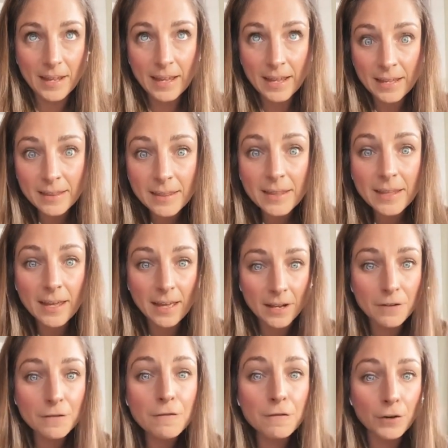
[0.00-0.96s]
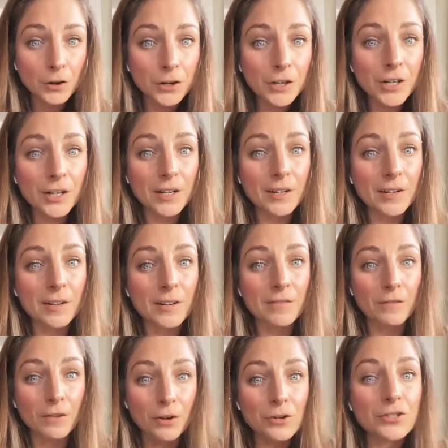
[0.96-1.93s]
In the inverted
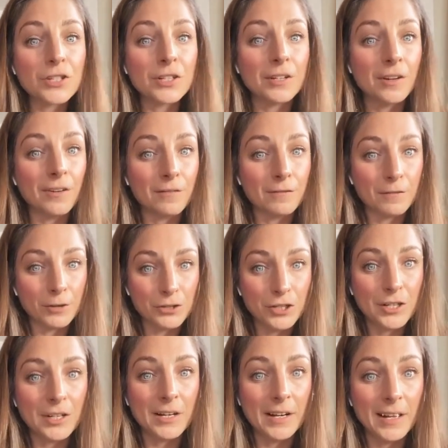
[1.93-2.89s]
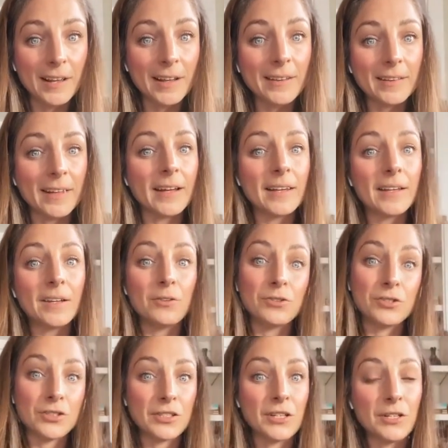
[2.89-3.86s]
version of virginity, like you
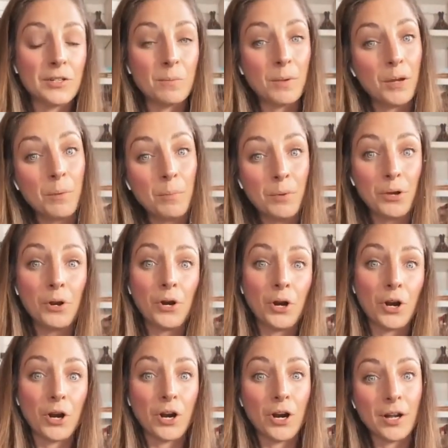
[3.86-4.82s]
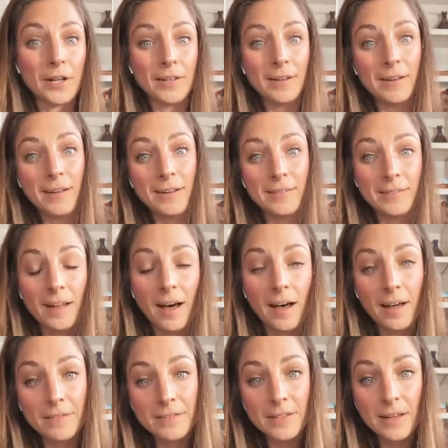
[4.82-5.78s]
just need to be pure and not
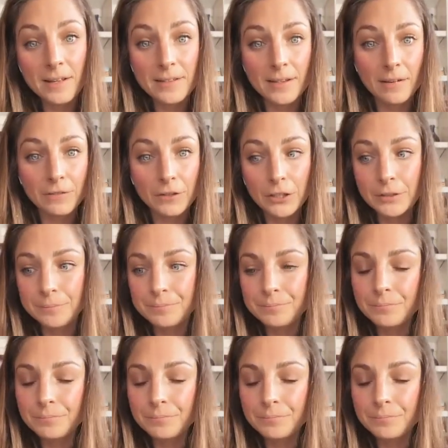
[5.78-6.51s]
have sex ever.